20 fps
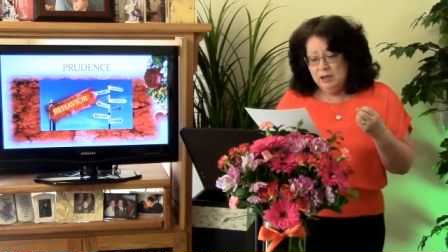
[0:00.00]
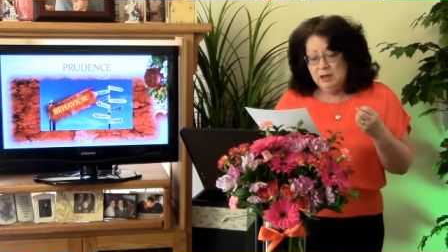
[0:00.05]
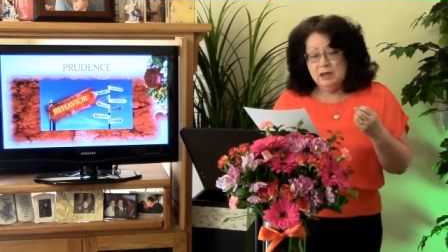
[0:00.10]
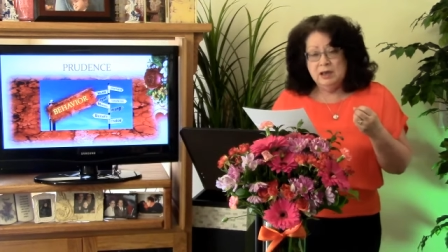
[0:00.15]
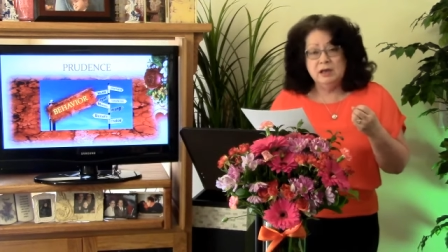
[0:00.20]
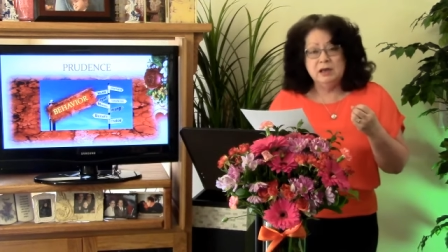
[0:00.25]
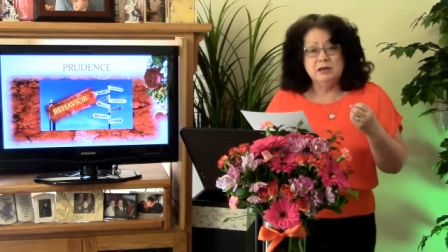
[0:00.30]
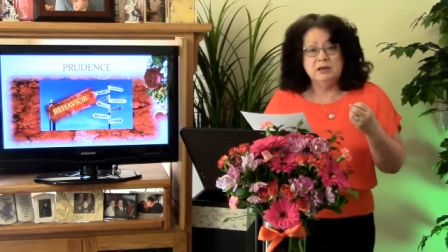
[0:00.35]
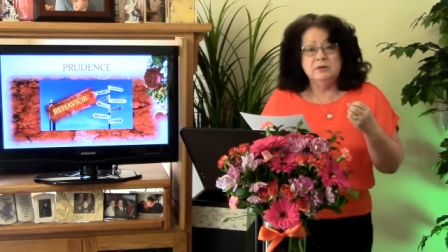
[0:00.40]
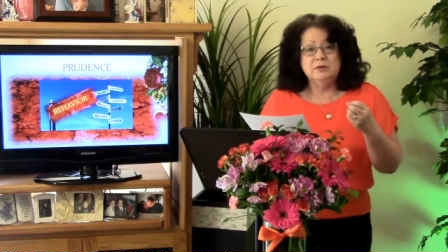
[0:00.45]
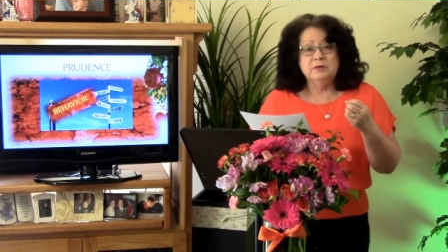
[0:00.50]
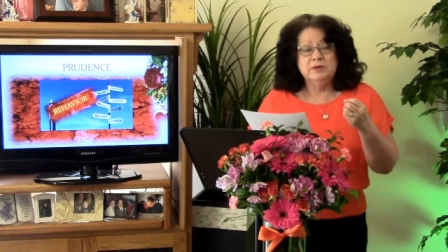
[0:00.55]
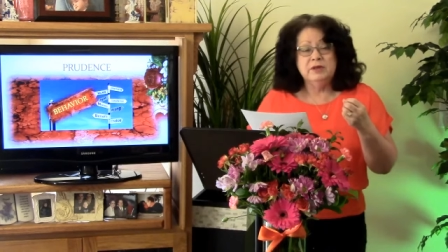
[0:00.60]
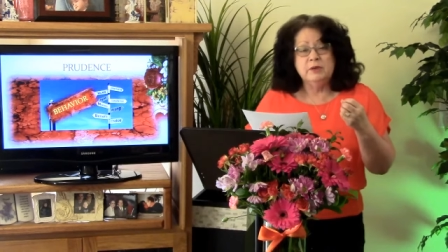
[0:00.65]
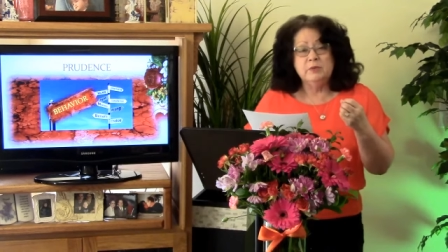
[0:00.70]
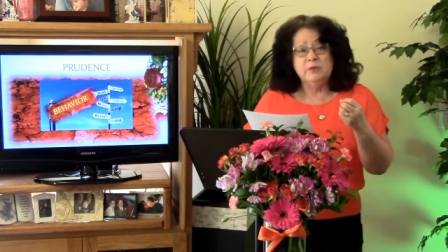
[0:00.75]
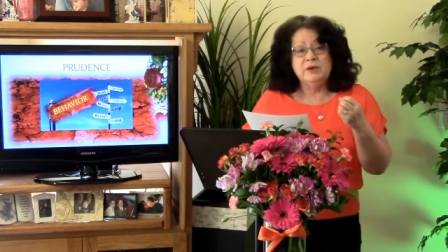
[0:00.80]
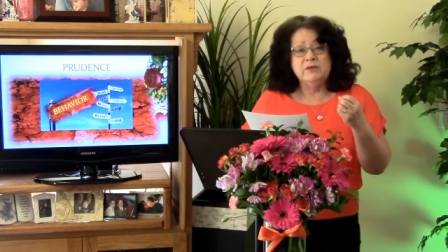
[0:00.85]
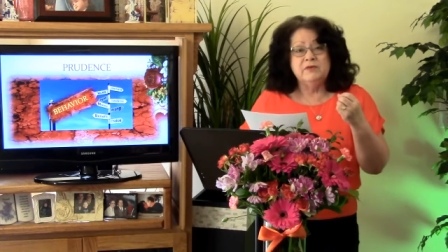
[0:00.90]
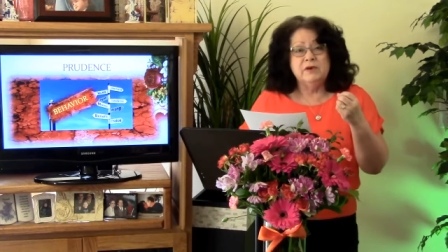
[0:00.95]
uh,
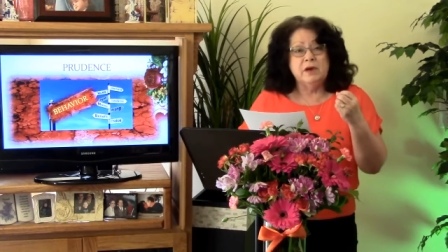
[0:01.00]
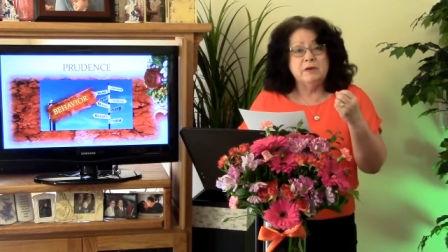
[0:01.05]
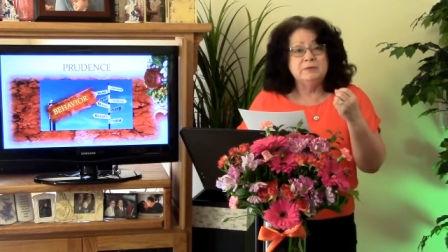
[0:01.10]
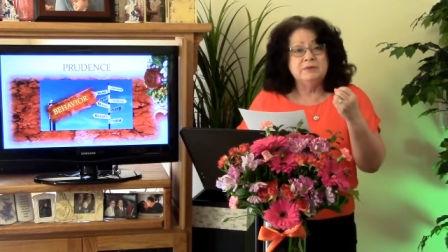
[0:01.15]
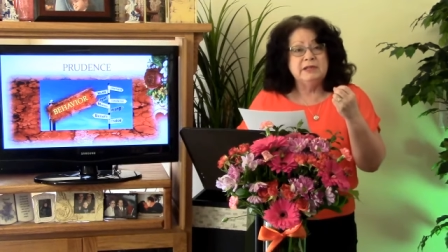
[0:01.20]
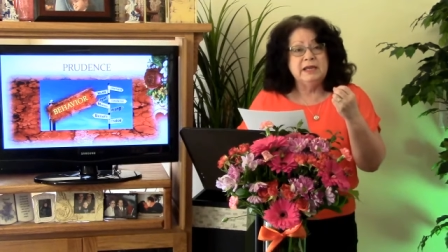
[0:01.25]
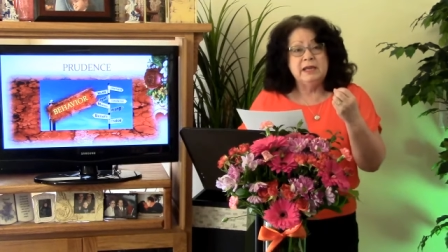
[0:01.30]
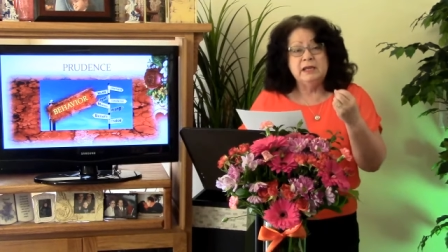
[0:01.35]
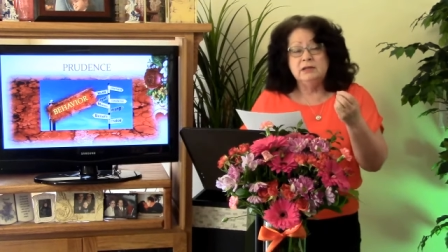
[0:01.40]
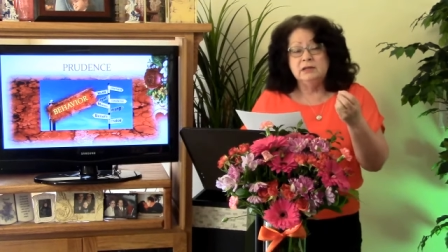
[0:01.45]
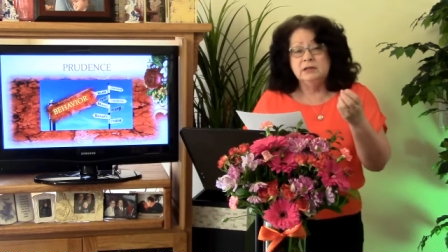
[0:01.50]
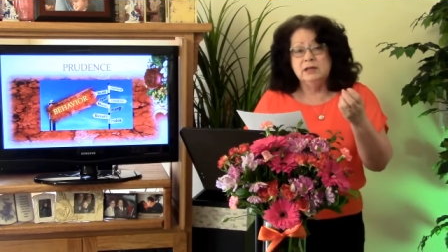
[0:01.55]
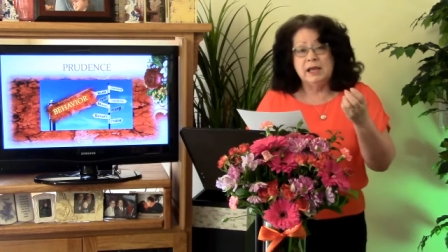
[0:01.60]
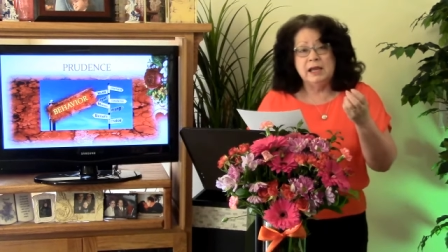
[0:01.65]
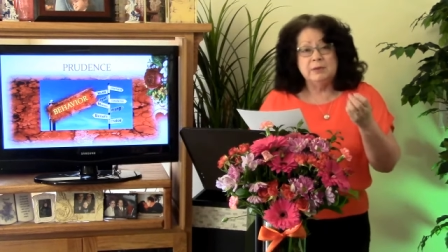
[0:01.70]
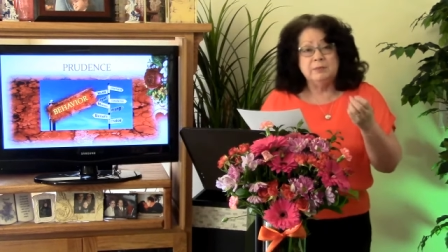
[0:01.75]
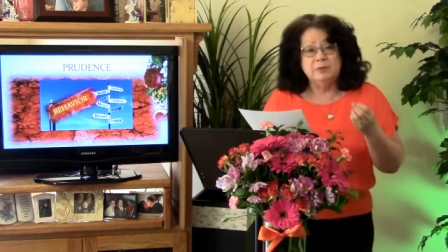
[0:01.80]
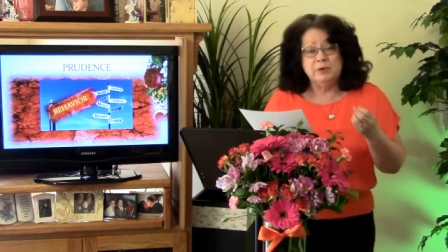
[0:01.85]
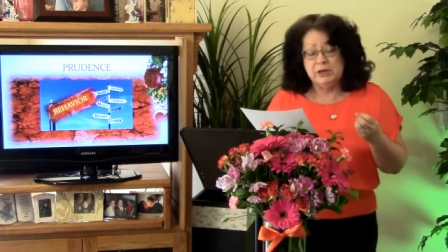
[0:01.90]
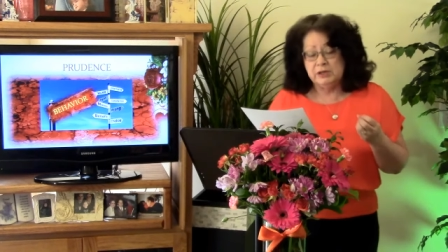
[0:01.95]
that we've obtained
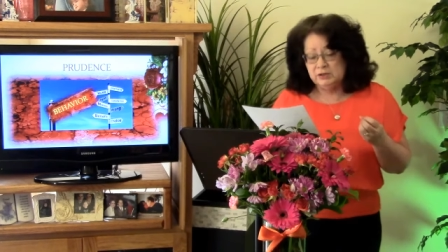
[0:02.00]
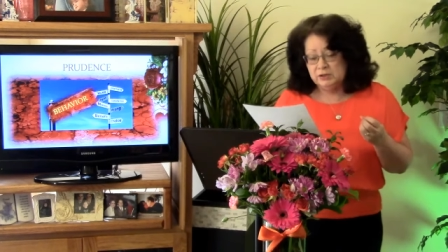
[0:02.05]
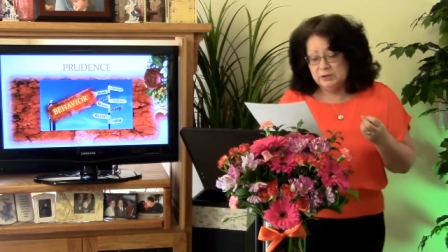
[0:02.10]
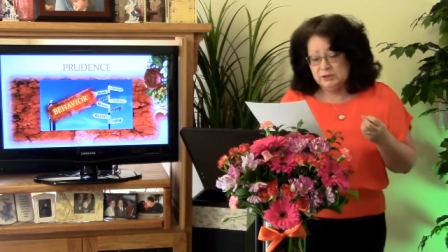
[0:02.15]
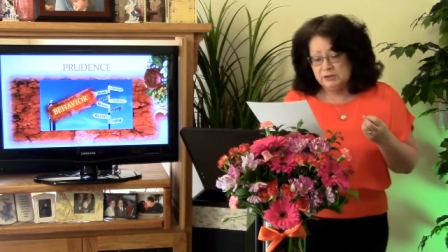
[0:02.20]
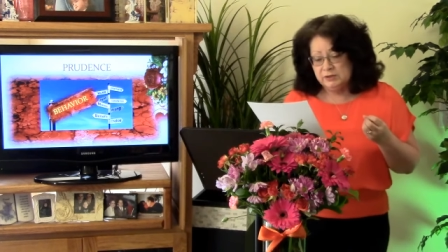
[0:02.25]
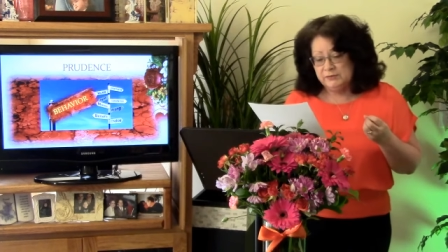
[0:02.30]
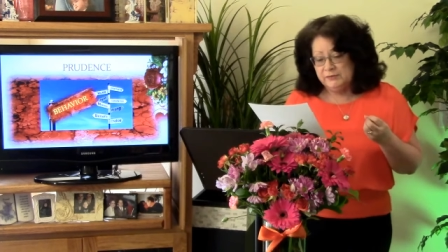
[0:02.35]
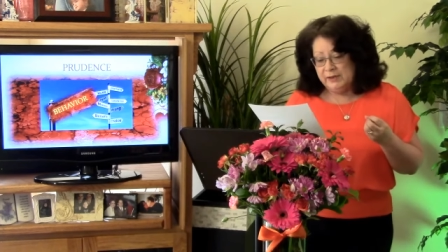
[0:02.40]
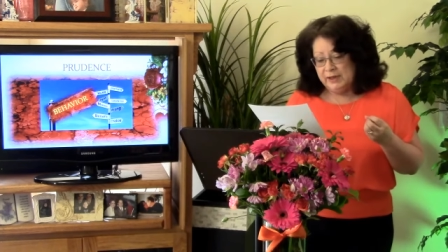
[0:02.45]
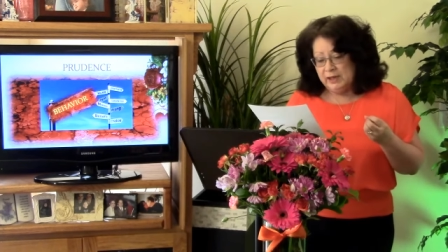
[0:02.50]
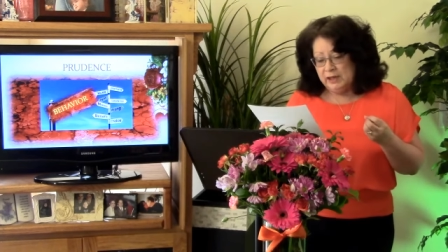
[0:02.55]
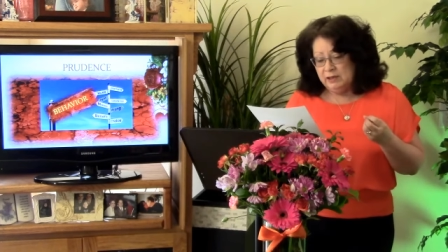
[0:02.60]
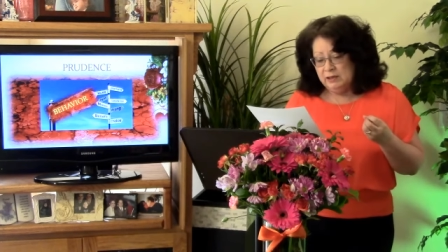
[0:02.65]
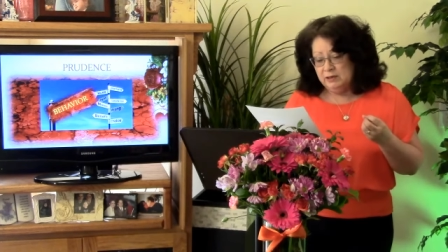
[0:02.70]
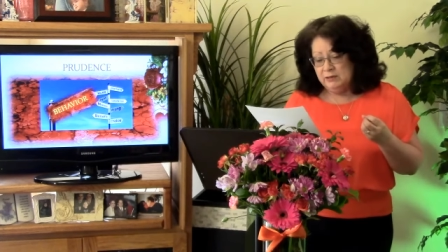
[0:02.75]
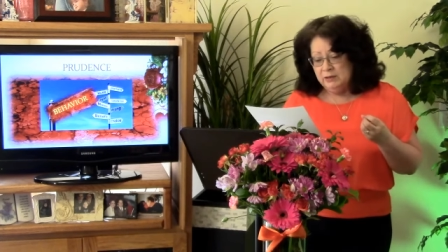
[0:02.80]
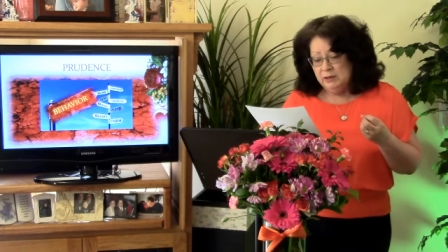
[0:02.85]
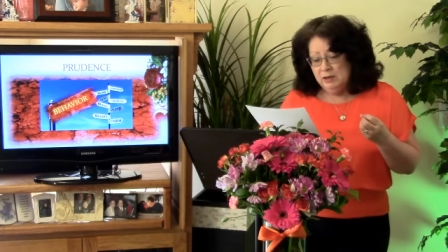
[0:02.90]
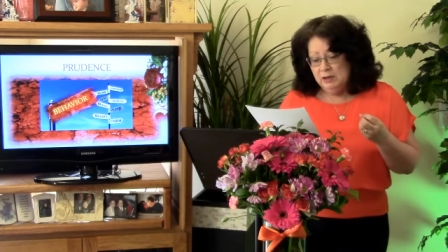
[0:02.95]
like precious
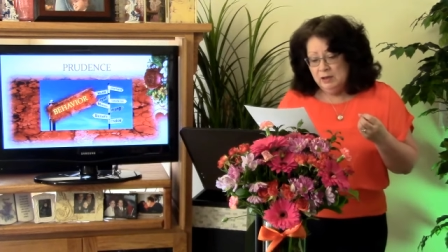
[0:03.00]
faith.